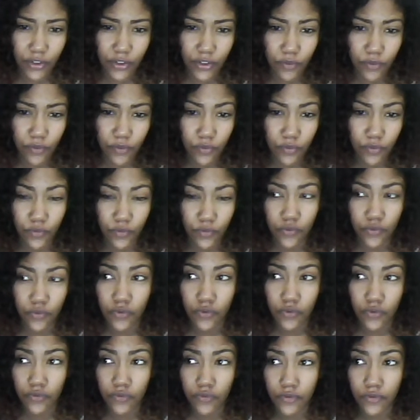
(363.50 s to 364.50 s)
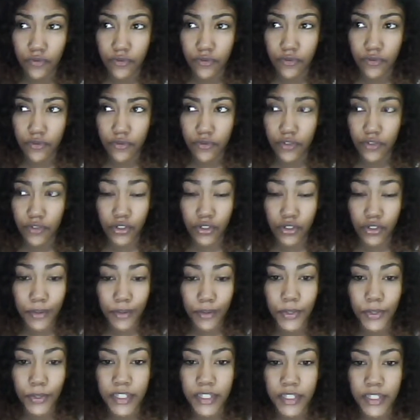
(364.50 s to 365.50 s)
you to stop
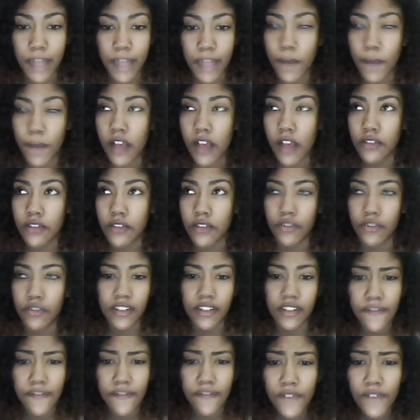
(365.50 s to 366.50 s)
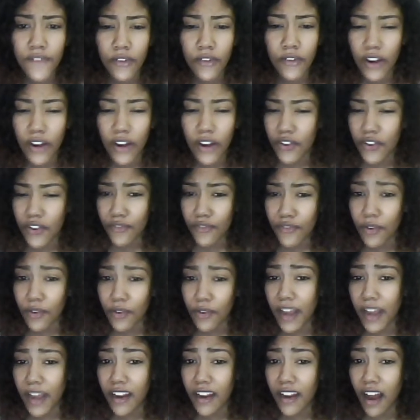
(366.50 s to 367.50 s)
talking to that person, or it doesn't feel right, or you
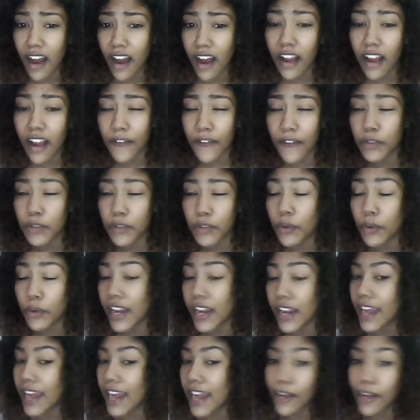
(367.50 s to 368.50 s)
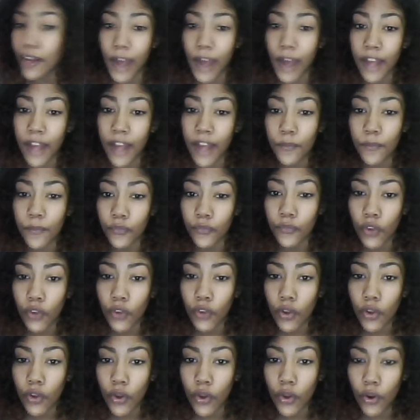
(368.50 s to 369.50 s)
feel uncomfortable in any way,
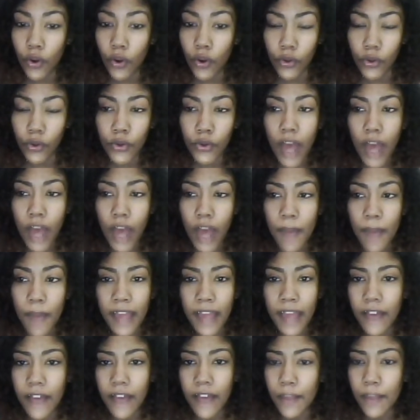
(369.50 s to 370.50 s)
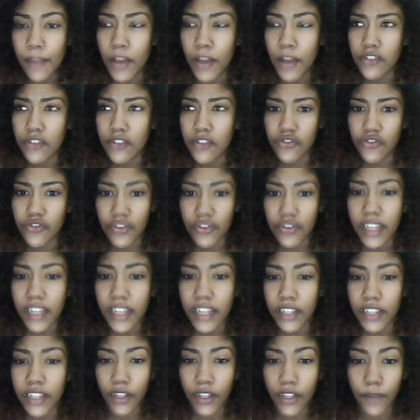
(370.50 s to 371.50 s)
or you're not happy how that person's
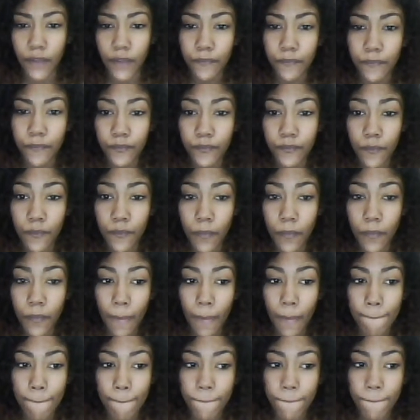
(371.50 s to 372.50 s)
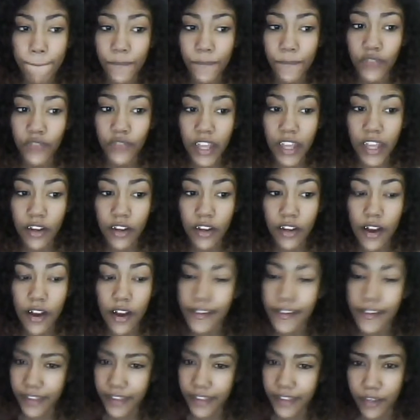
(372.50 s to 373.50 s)
treating you, then
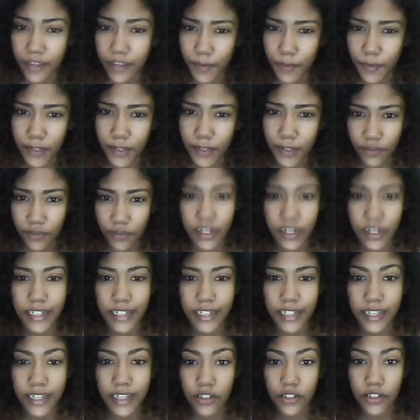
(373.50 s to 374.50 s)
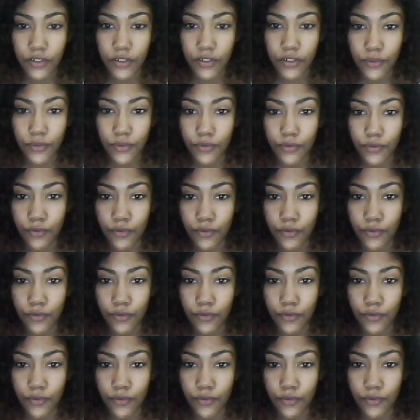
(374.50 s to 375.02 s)
I think it would be a good idea to